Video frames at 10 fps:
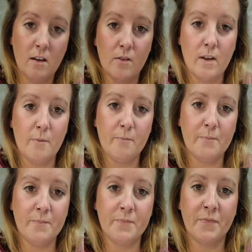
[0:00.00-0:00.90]
okay,
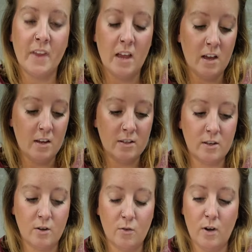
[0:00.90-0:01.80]

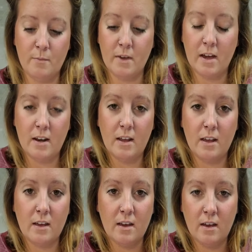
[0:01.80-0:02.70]
so I'm
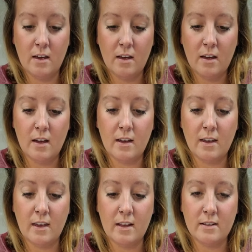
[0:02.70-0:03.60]
cutting
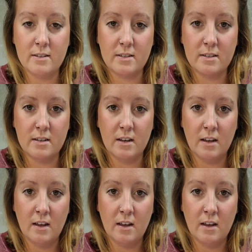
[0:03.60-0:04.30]
against